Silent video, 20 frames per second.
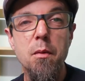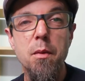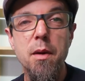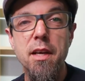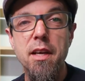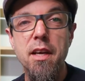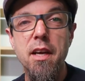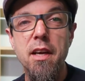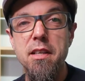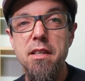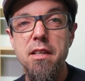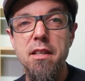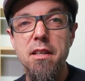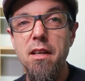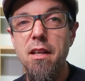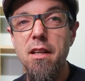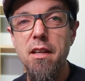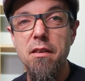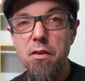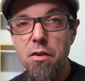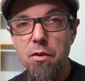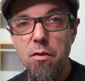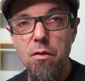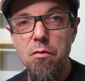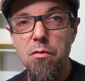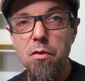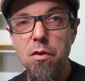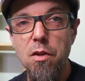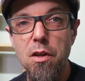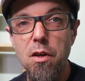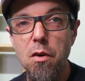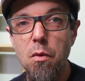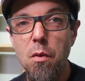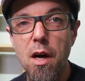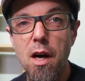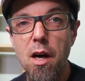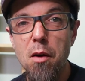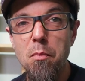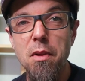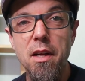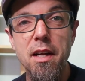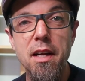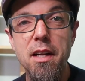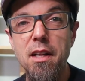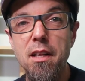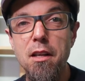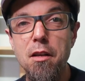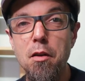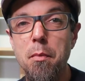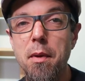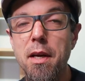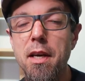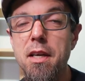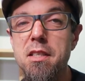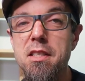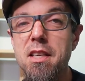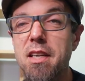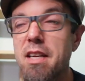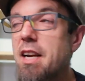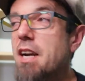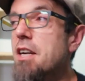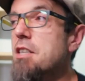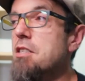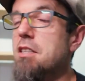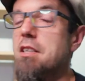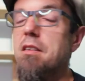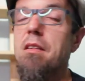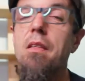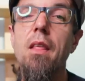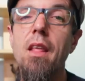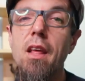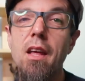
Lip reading: we kicked it in the living room for a little while, played a little bass, and he actually